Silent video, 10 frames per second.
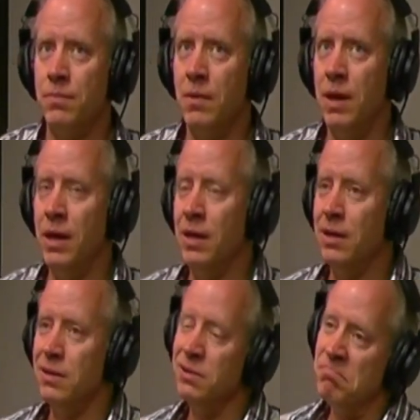And
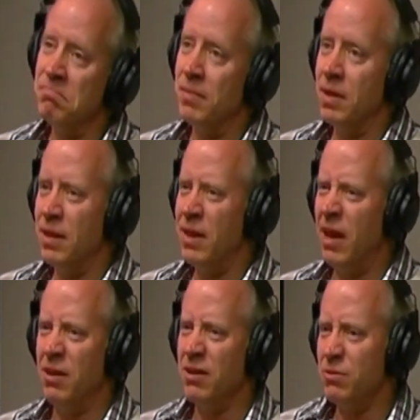
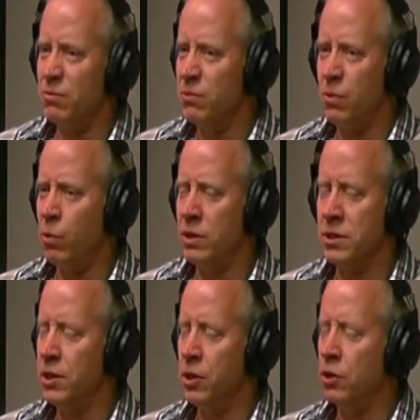that wasn't
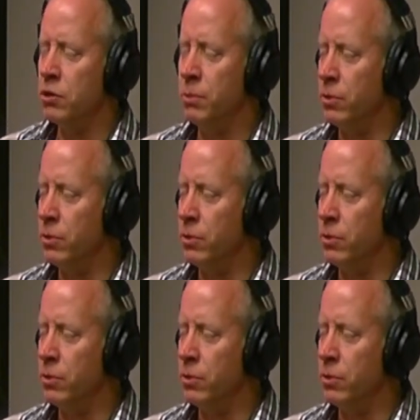the ultimate